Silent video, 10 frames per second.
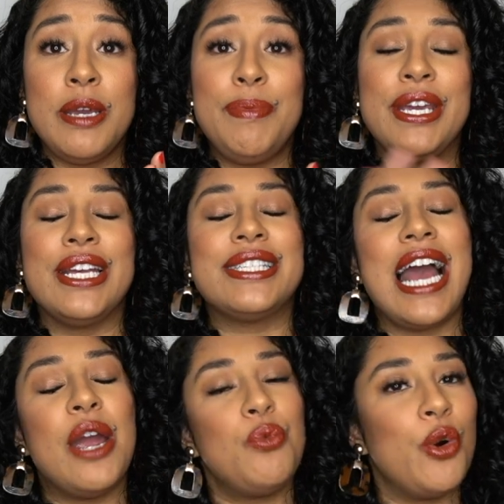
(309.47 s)
because
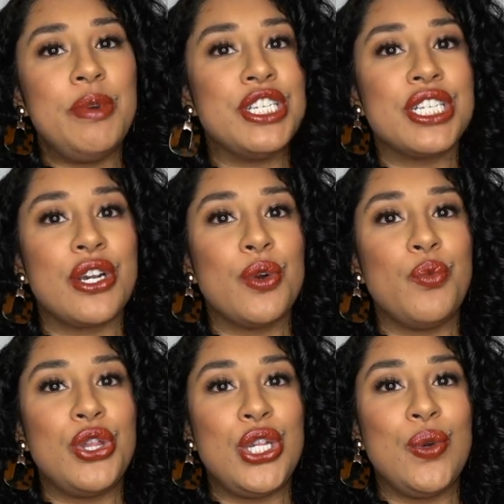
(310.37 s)
I will be sharing
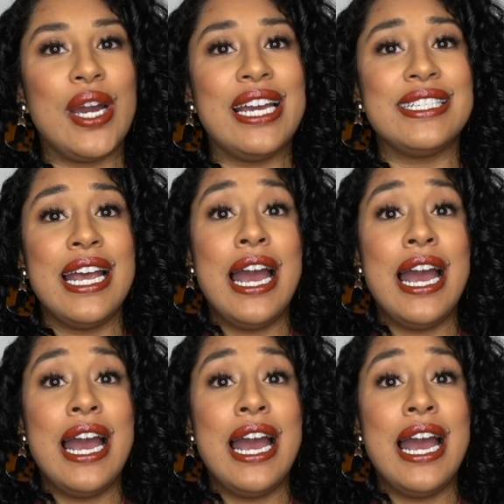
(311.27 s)
with you guys